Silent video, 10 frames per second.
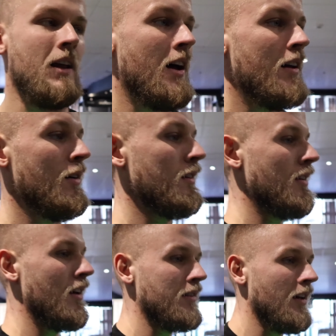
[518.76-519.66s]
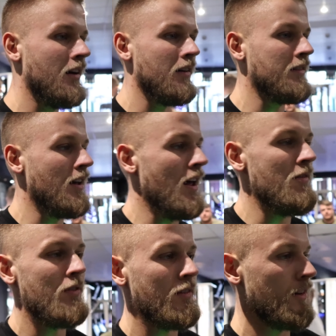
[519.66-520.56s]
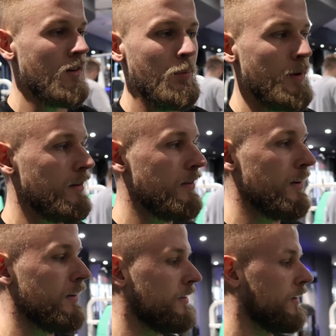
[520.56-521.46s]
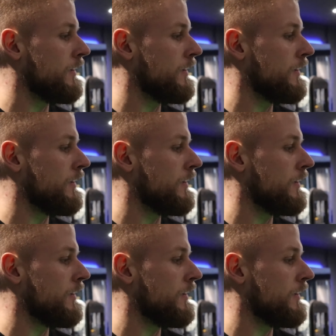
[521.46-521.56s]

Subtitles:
9 out of 10, 10 out of 10, every single piece in here, so